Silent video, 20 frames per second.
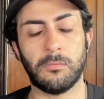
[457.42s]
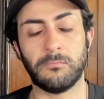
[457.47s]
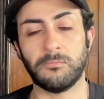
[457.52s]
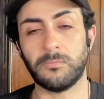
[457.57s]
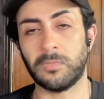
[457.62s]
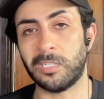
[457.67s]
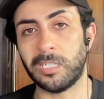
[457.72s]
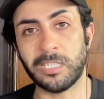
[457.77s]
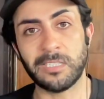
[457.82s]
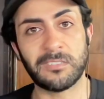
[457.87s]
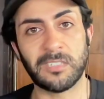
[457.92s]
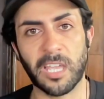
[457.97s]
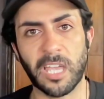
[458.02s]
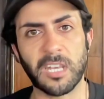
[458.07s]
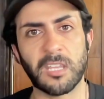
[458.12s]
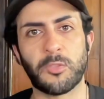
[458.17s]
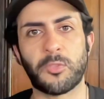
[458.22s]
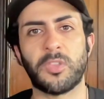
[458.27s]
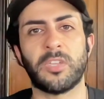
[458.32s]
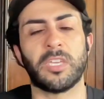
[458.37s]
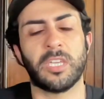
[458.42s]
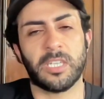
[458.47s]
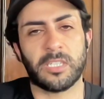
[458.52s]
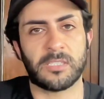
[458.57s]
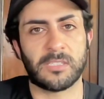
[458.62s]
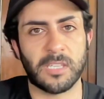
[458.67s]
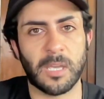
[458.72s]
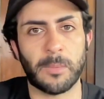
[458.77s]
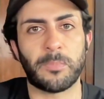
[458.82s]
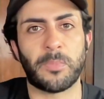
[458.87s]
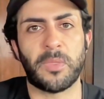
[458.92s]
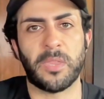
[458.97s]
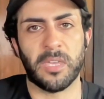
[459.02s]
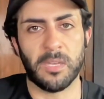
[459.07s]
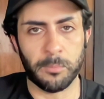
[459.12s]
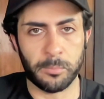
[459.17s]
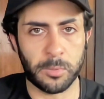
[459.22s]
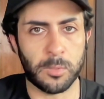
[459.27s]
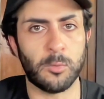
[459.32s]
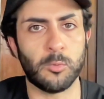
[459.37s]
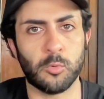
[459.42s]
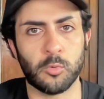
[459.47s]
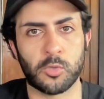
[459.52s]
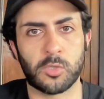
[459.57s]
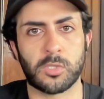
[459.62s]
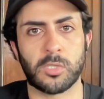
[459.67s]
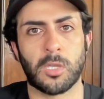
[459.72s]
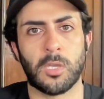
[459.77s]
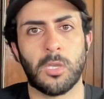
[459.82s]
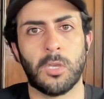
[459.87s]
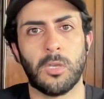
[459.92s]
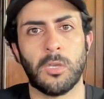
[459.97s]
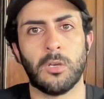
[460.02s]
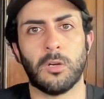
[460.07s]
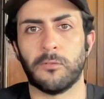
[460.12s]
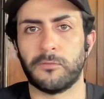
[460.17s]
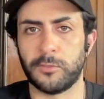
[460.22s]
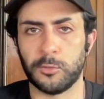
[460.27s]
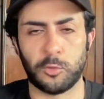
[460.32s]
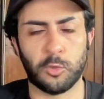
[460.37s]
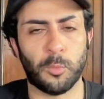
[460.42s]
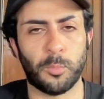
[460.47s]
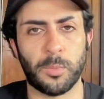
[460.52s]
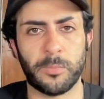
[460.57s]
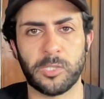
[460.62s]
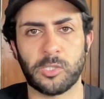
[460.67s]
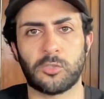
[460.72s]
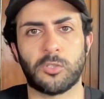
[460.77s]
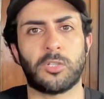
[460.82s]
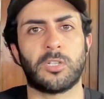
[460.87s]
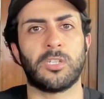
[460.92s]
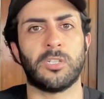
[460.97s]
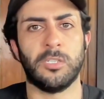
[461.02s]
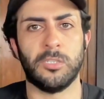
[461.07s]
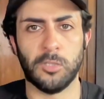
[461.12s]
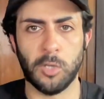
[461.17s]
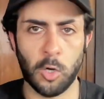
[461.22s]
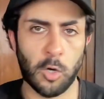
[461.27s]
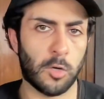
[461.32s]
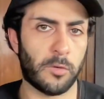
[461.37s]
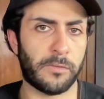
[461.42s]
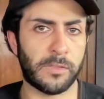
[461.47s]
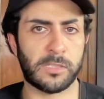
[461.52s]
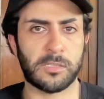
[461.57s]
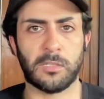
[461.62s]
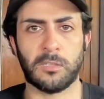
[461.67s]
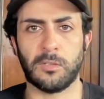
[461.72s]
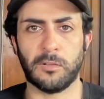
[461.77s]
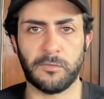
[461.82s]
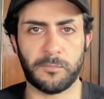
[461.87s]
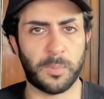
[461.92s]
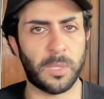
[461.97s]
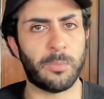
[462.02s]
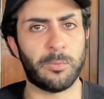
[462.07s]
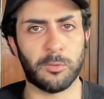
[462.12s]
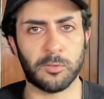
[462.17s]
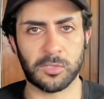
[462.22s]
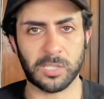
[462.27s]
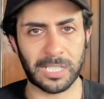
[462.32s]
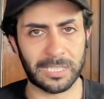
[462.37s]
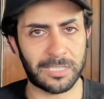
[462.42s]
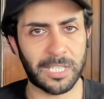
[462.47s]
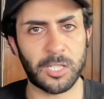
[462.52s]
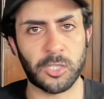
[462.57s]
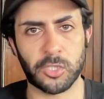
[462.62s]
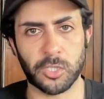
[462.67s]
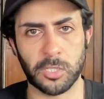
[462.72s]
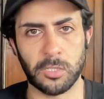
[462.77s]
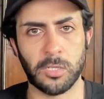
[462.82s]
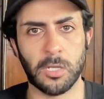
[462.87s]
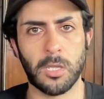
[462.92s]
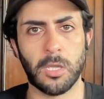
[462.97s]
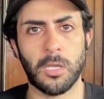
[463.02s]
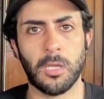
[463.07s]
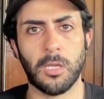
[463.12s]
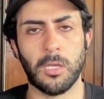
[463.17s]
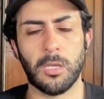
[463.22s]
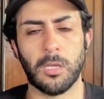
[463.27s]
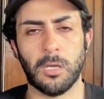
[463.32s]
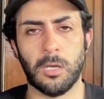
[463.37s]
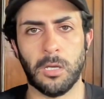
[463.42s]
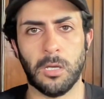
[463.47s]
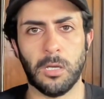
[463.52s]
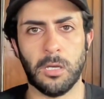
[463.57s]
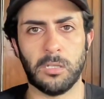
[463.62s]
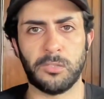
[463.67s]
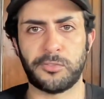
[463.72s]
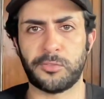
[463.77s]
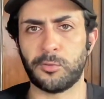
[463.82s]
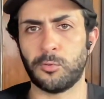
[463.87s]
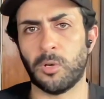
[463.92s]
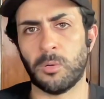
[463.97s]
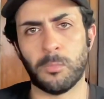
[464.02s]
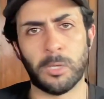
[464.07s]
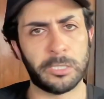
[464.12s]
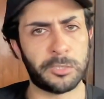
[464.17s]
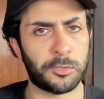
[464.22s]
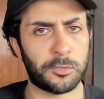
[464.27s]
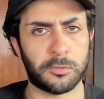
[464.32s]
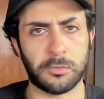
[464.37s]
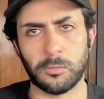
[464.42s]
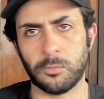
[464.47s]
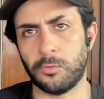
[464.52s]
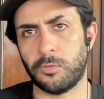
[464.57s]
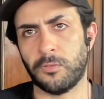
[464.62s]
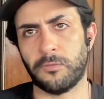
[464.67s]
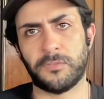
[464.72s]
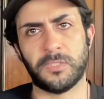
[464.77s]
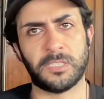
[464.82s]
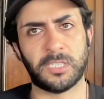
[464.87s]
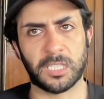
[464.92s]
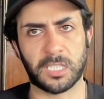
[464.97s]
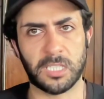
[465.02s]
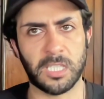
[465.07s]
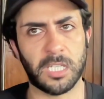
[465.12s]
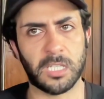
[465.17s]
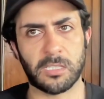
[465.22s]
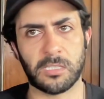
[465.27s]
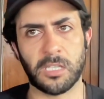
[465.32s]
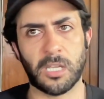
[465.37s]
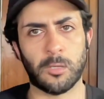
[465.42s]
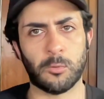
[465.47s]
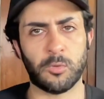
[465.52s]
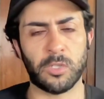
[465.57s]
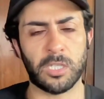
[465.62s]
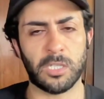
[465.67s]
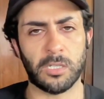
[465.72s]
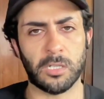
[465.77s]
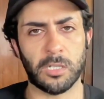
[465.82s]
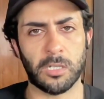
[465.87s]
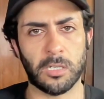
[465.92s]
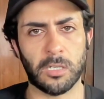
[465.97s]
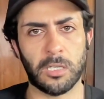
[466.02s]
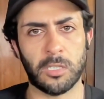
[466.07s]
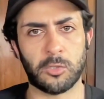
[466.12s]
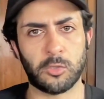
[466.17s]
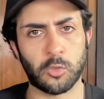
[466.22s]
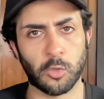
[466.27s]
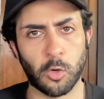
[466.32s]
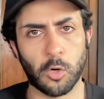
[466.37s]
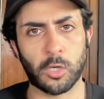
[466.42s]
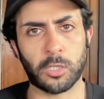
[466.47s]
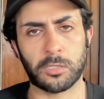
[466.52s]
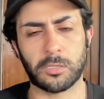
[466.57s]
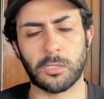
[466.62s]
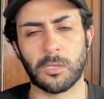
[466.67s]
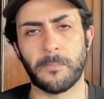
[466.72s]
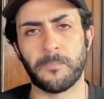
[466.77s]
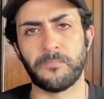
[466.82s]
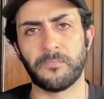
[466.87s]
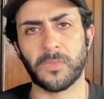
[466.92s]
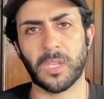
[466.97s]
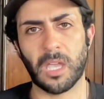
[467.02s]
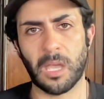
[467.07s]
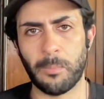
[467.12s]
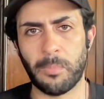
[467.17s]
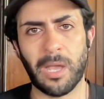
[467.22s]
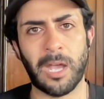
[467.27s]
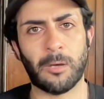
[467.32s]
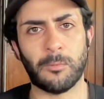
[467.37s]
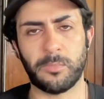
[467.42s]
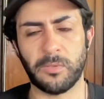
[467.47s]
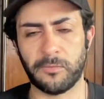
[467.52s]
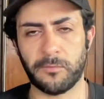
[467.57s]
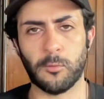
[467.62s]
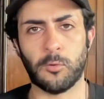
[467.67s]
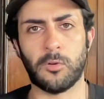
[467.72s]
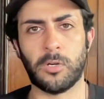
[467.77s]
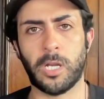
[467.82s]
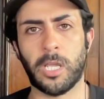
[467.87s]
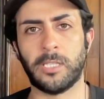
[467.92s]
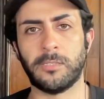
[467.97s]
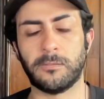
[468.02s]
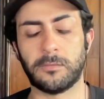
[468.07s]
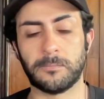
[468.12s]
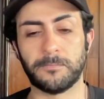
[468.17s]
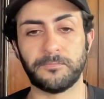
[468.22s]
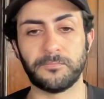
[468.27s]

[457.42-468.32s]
lead to anything except the abuse of the dopamine circuit and the harvesting of people's attention through a multitude of the techniques that we talked about before. And